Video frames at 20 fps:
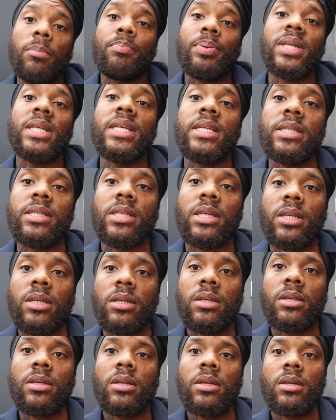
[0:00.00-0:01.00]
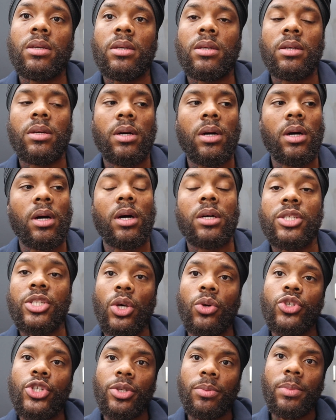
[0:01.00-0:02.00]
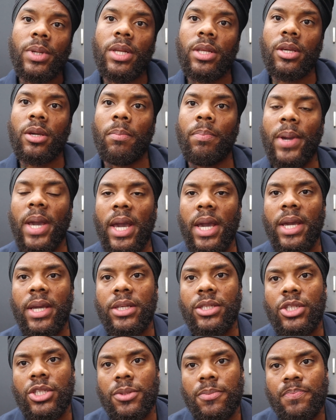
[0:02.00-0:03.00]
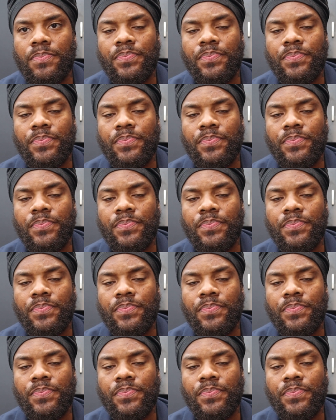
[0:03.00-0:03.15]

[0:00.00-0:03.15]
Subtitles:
pleasing social media page,